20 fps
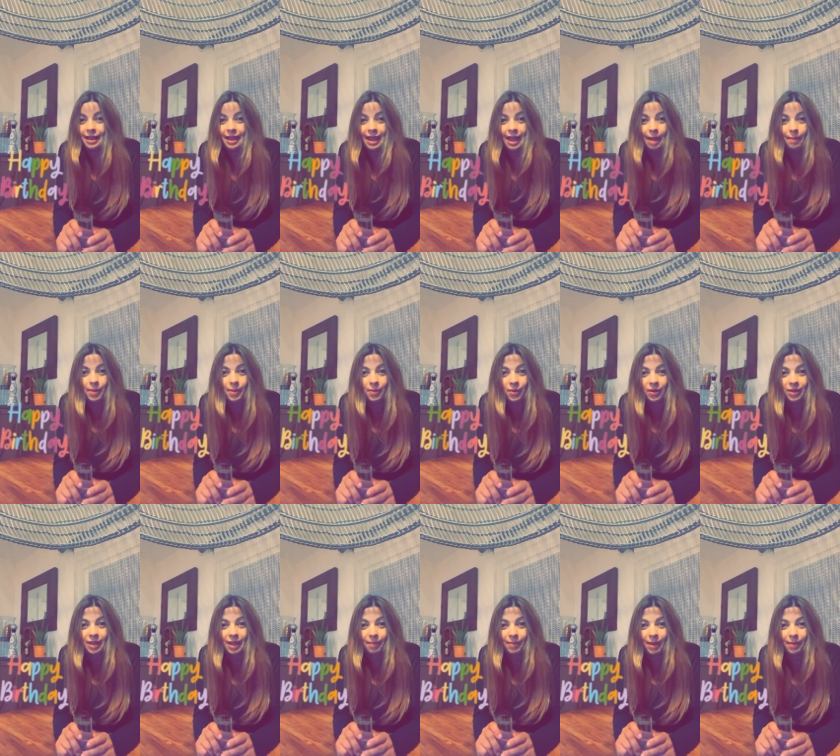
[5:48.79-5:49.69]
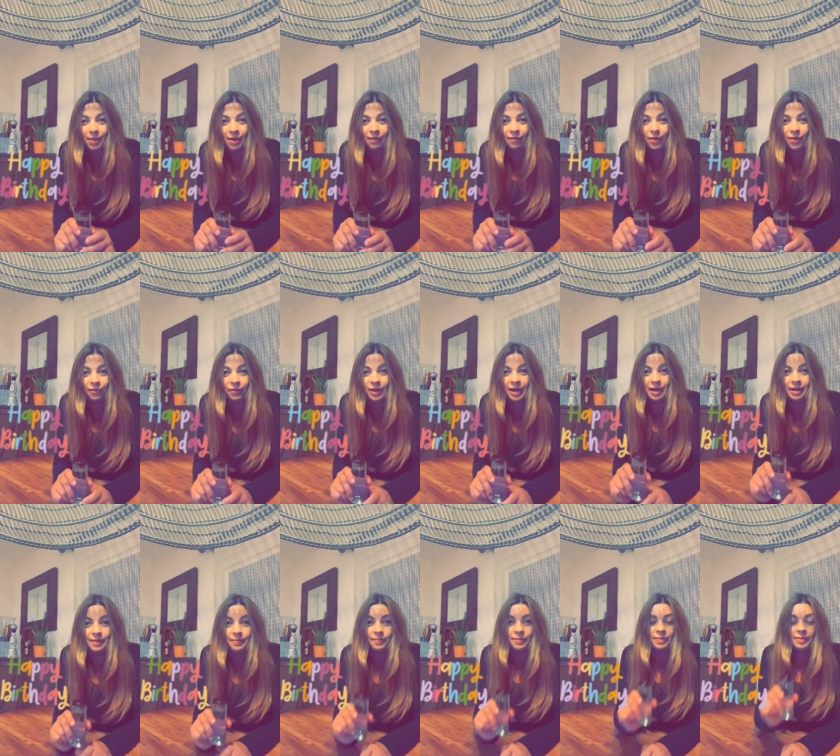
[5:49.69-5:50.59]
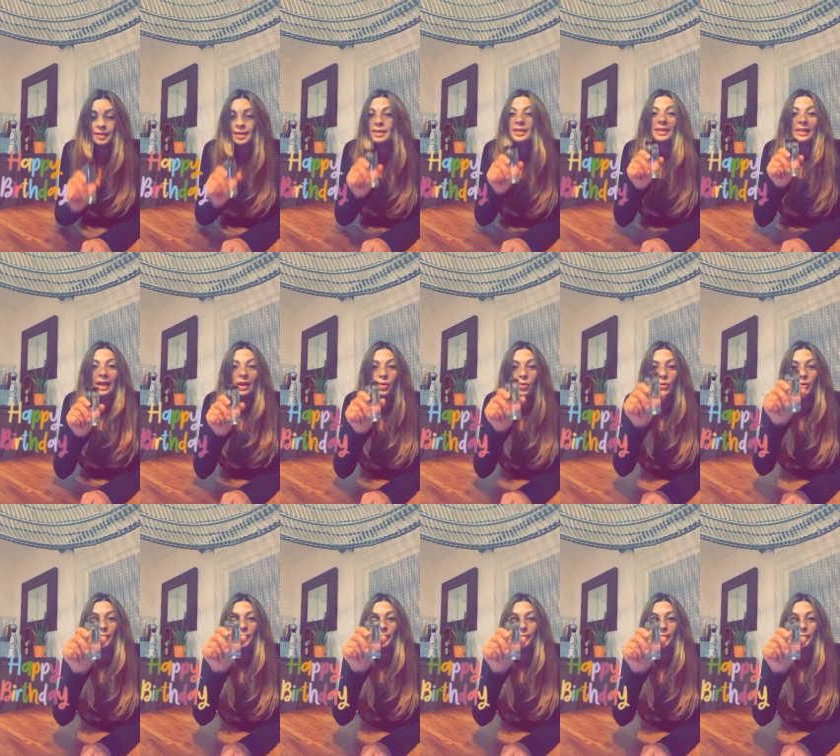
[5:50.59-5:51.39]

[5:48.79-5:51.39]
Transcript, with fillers: Happy birthday, my beautiful friend. Salud.